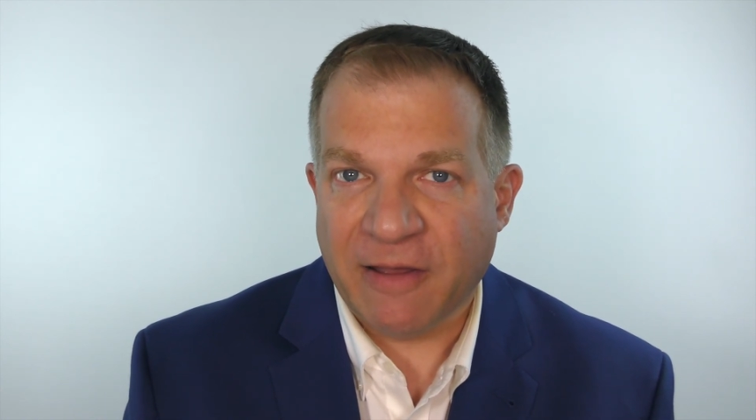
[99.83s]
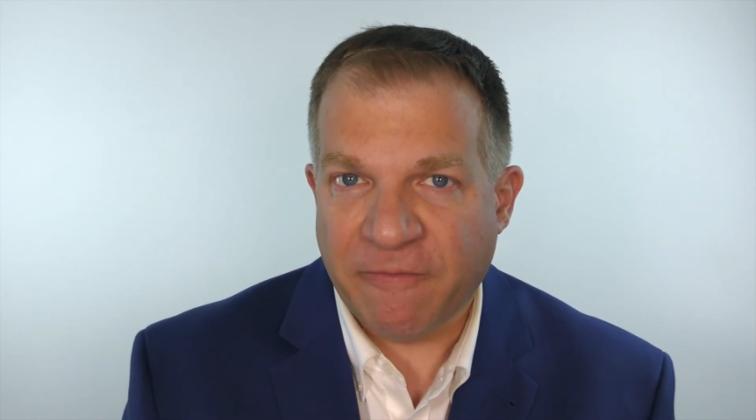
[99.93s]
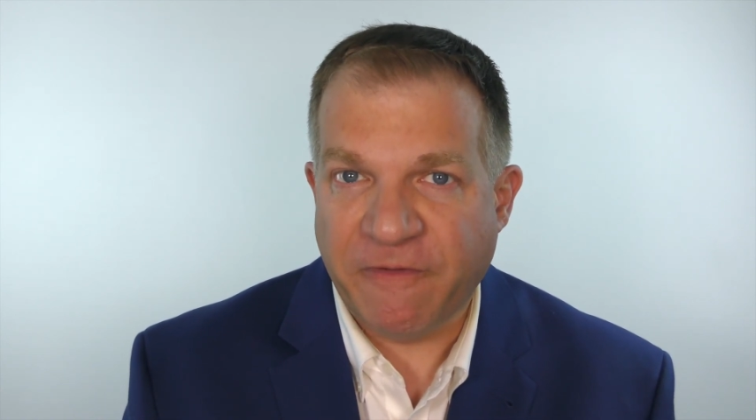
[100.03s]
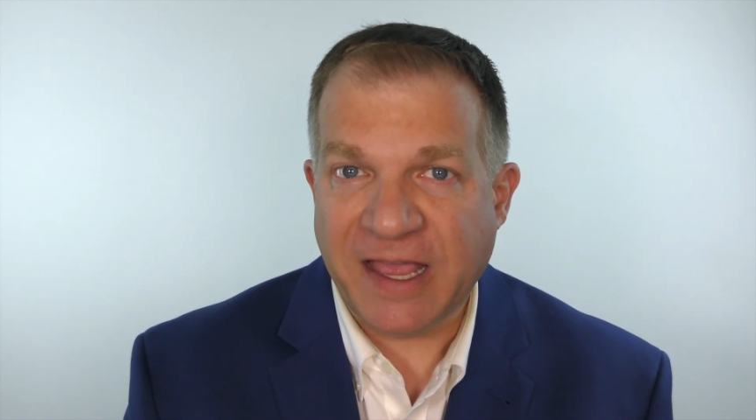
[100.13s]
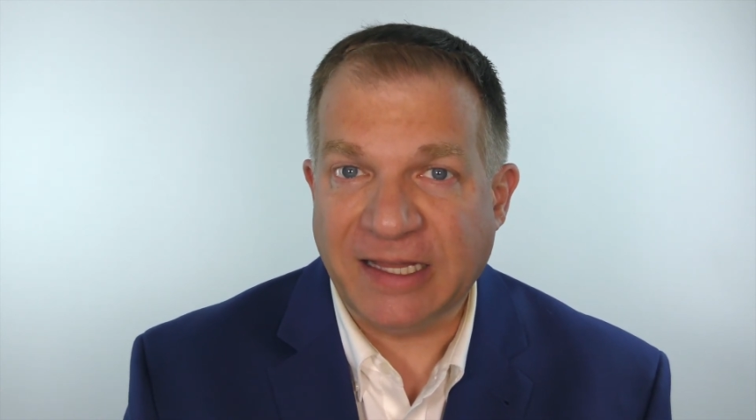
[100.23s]

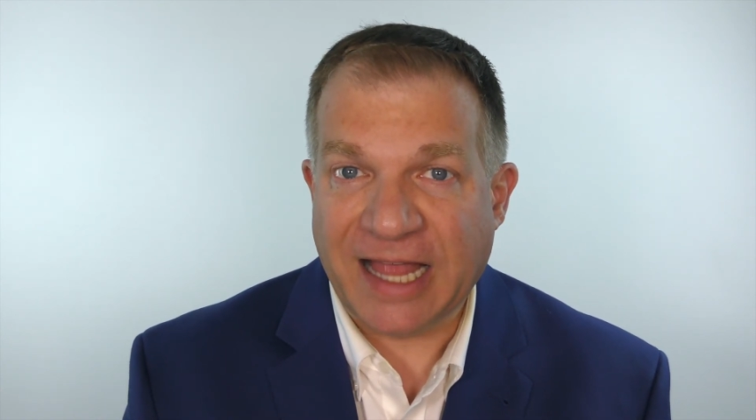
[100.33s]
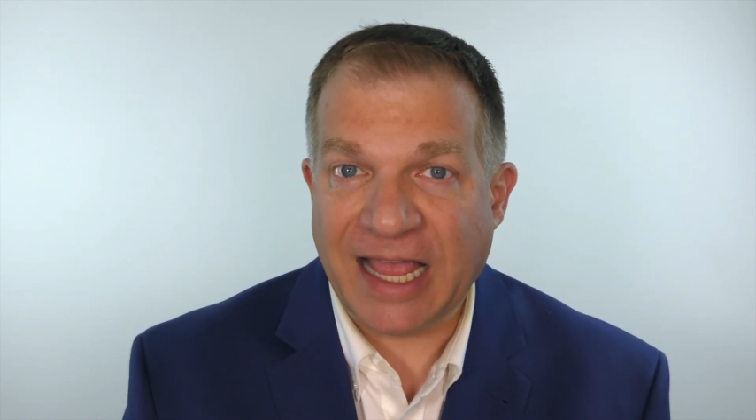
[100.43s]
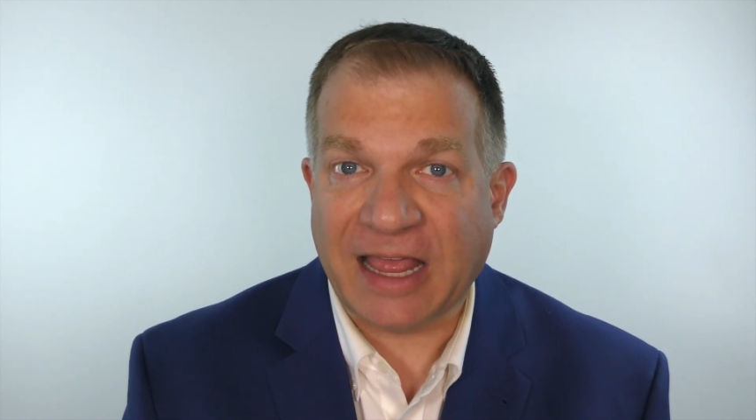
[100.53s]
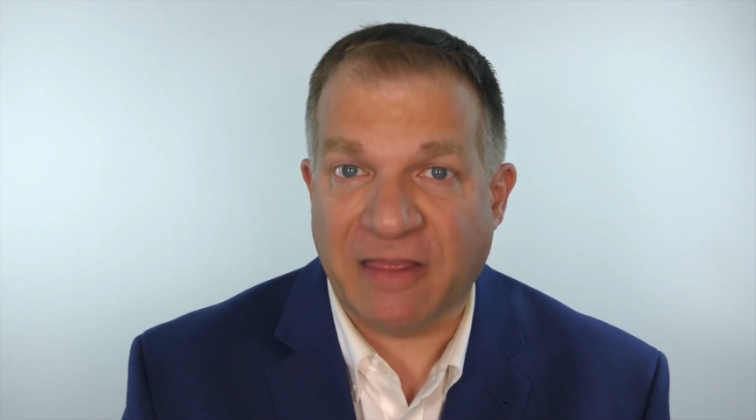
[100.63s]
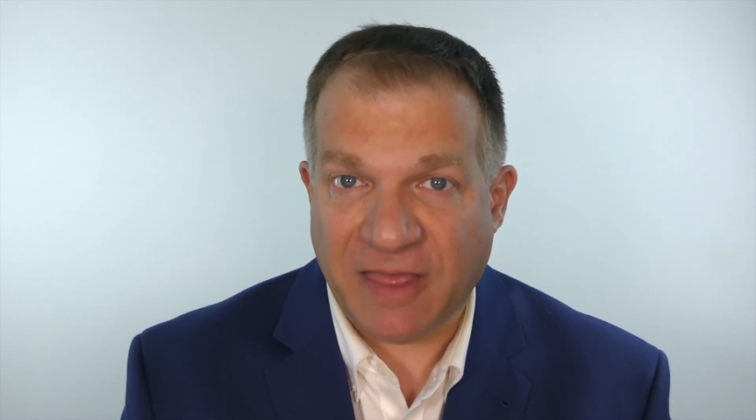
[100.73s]
feel
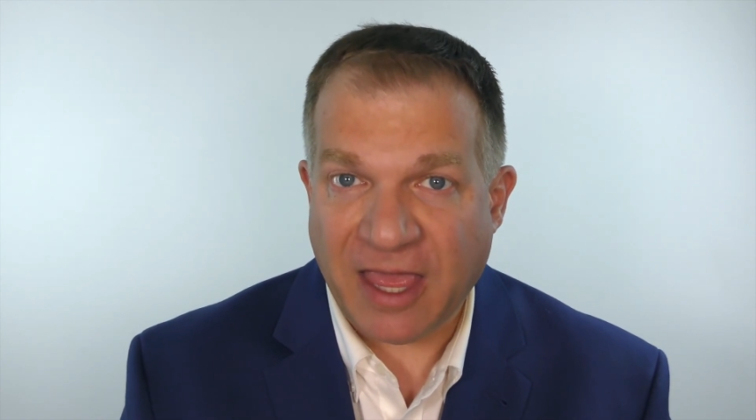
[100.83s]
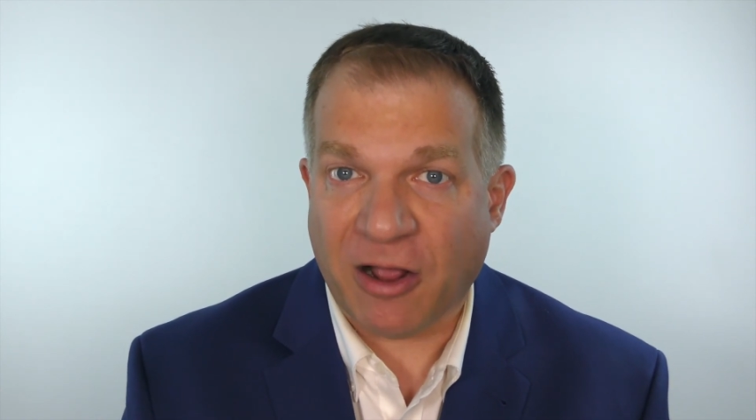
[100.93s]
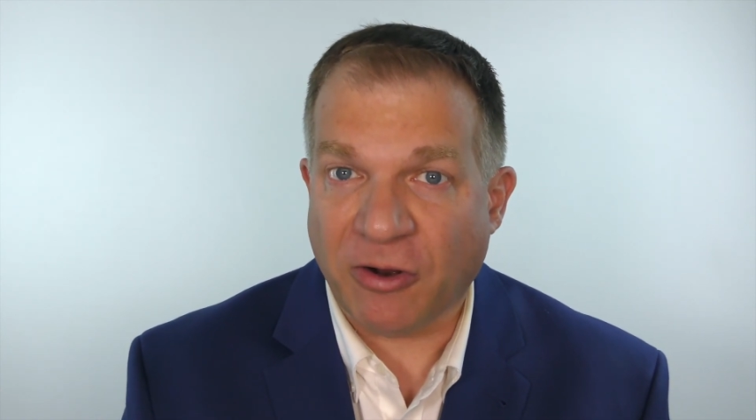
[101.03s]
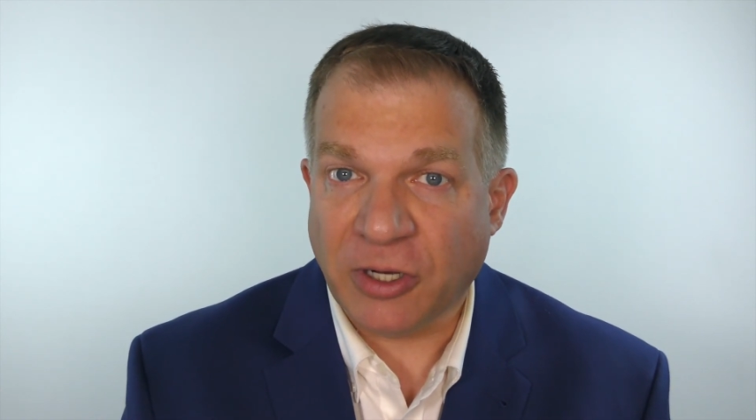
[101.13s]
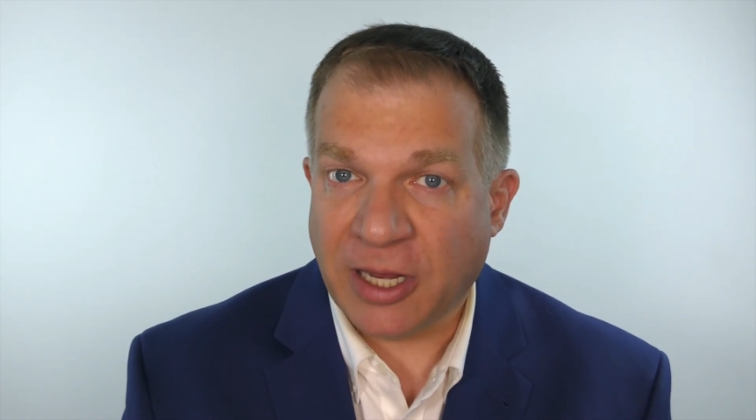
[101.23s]
like they
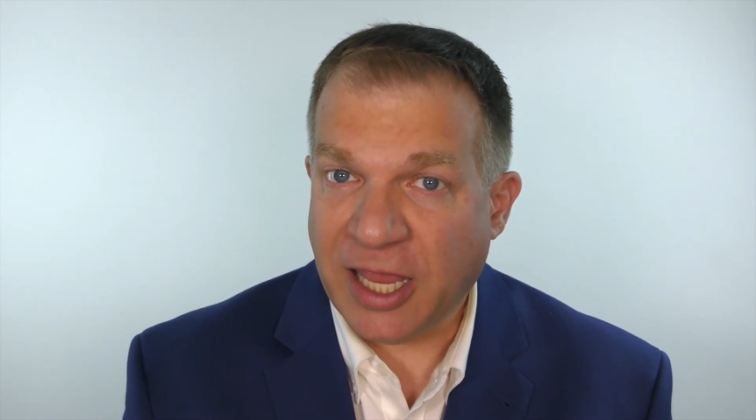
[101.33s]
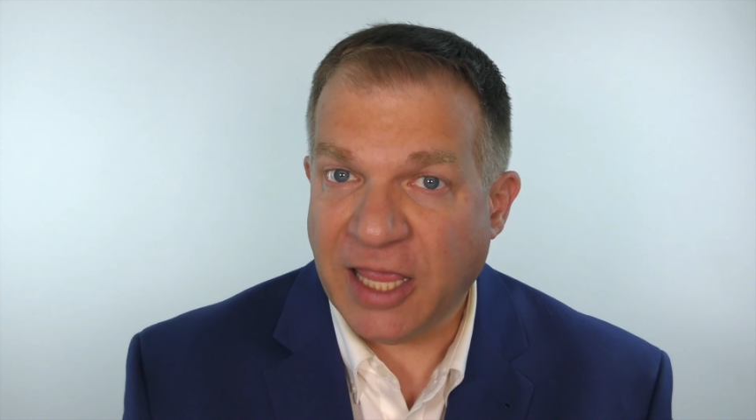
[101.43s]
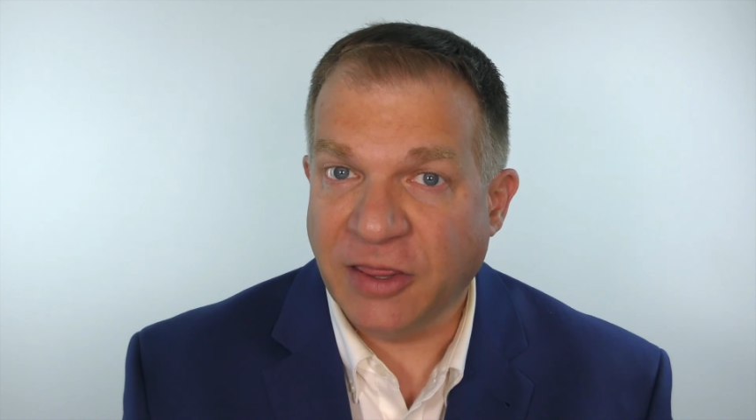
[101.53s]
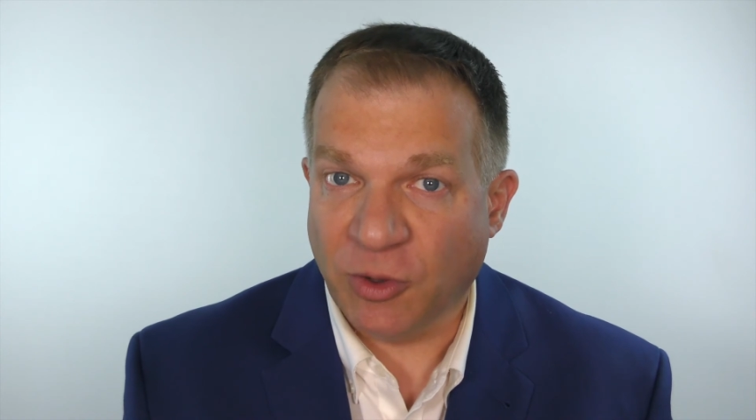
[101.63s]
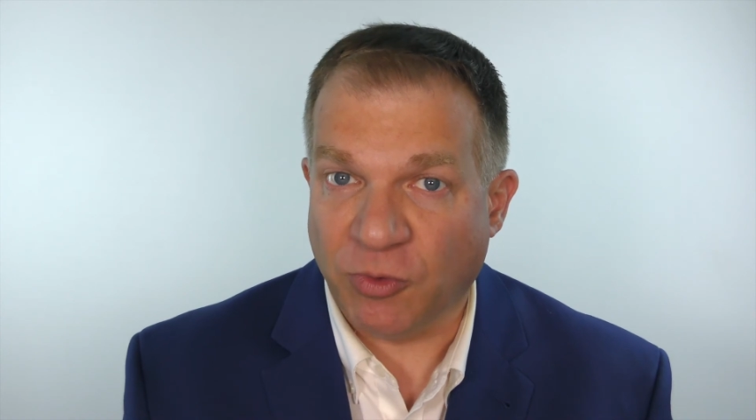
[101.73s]
are
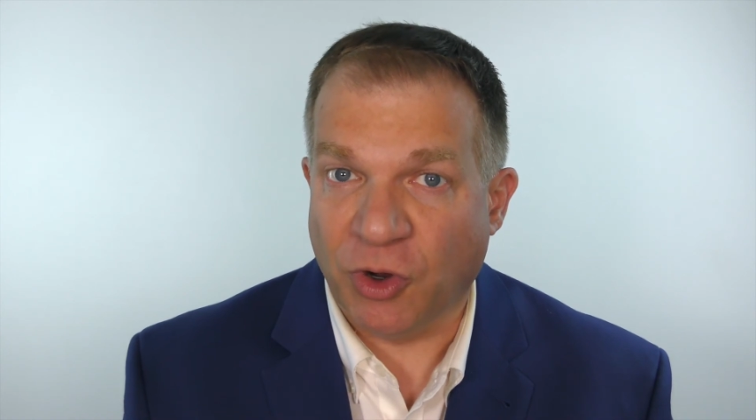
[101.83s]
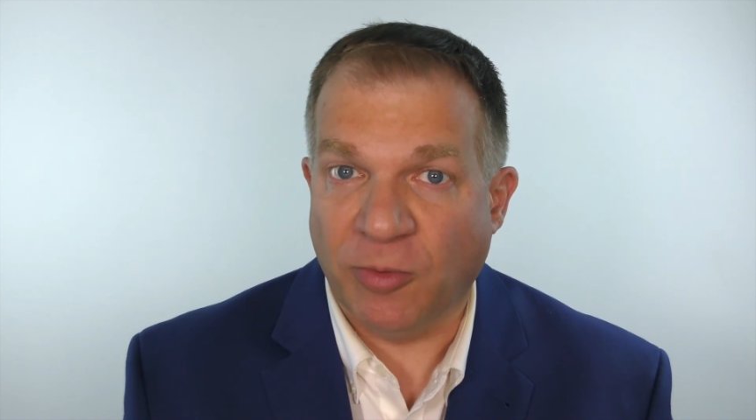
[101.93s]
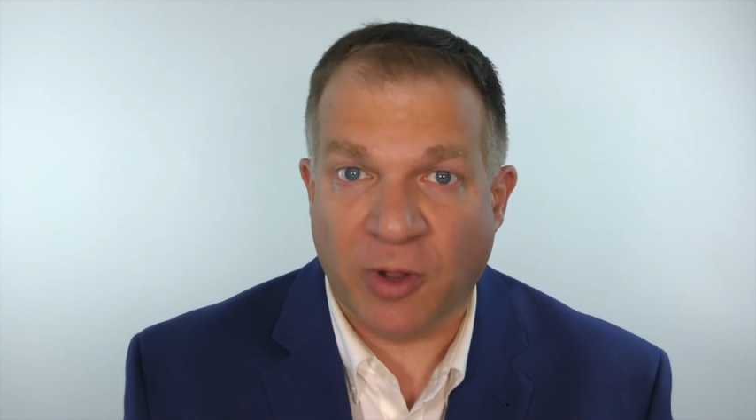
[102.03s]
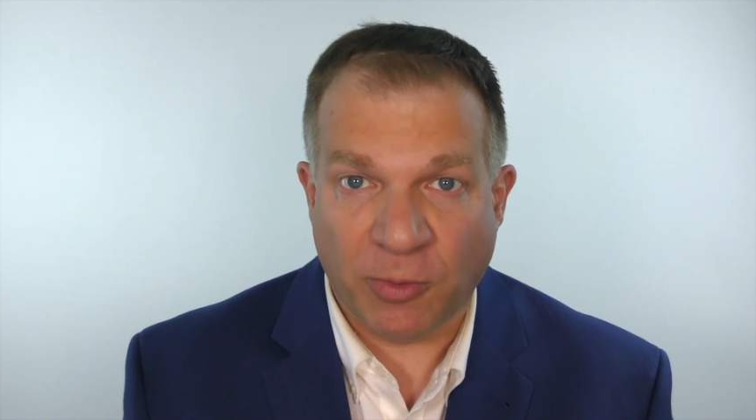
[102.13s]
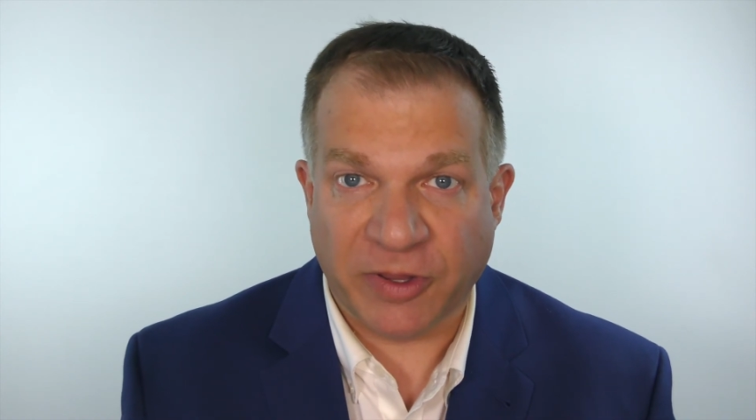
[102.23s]
in the
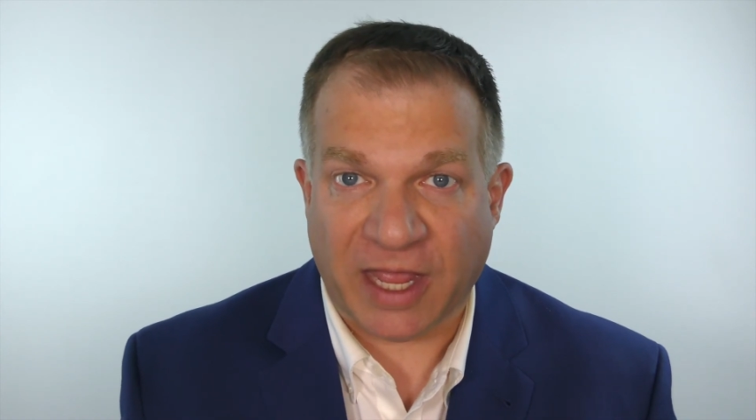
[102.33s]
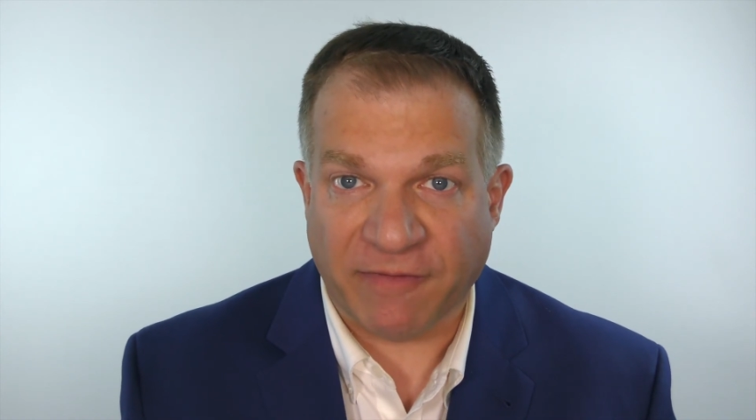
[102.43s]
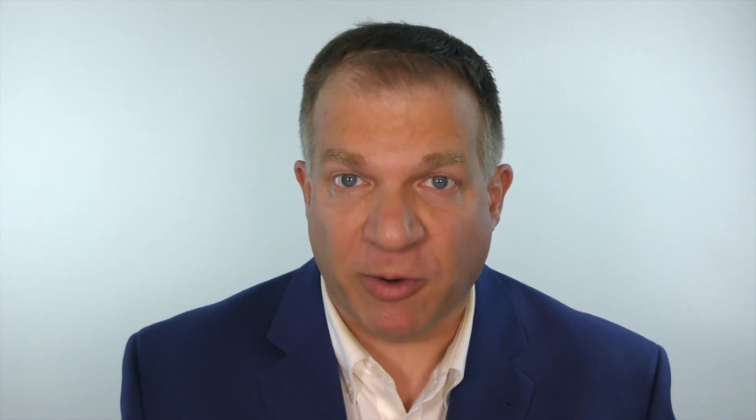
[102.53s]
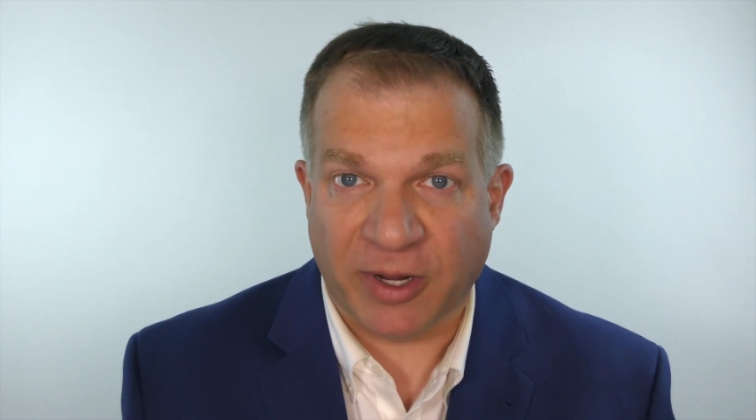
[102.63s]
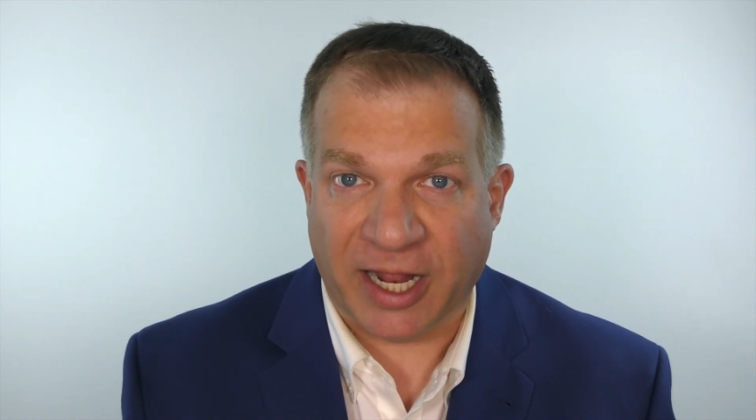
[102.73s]
room with
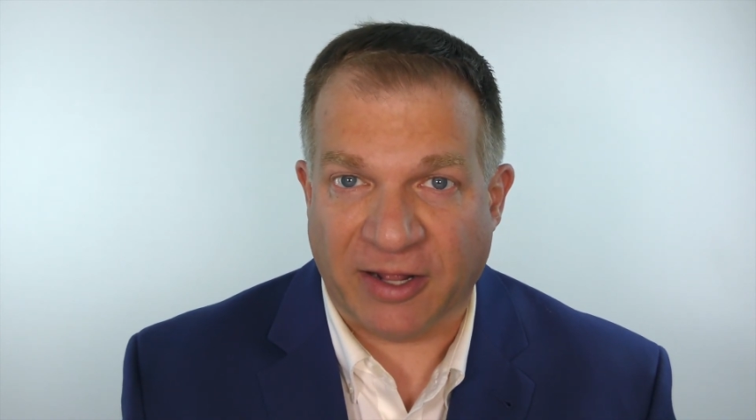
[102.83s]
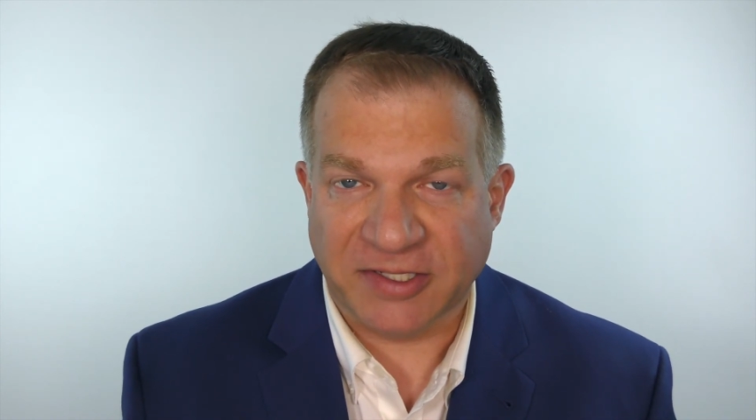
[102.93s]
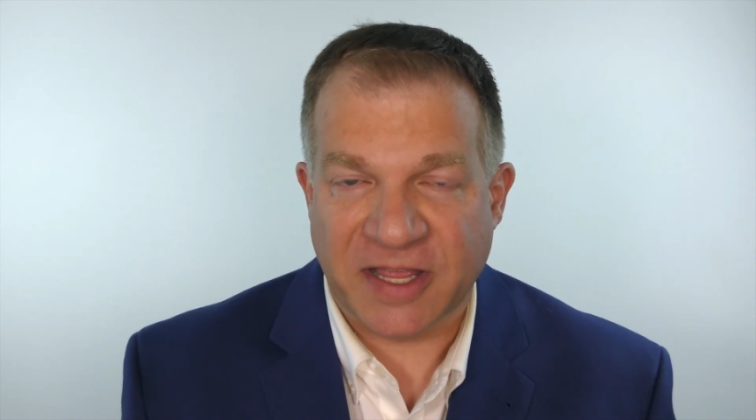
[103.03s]
everyone else,